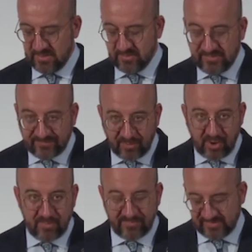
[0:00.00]

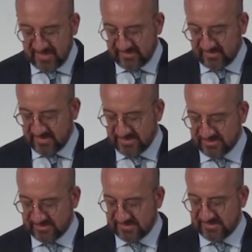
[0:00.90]
Reform of the United
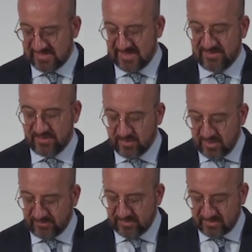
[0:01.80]
Nations and the
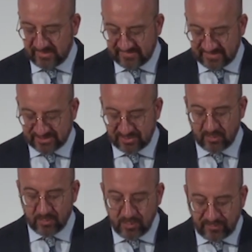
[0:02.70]
World Trade
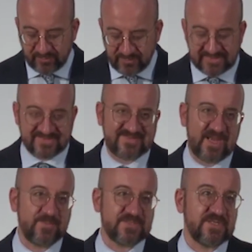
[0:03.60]
Organization would be
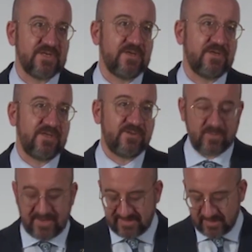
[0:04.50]
steps in the
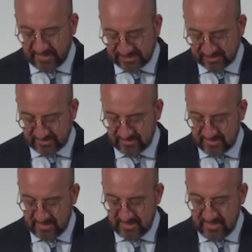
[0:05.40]
right direction.
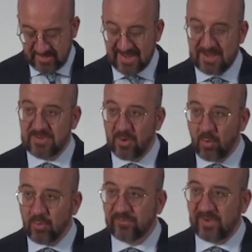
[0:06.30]
And we
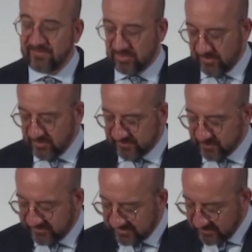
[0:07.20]
also have a common
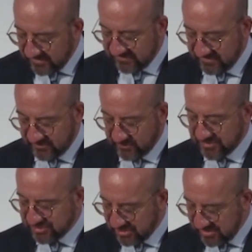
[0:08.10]
responsibility to
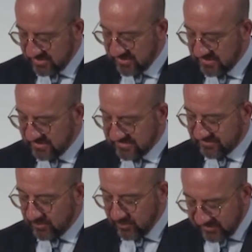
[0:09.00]
ensure
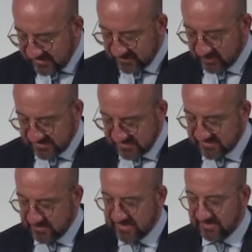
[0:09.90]
that the multilateral
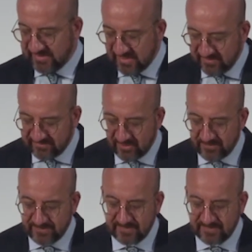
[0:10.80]
system can deliver.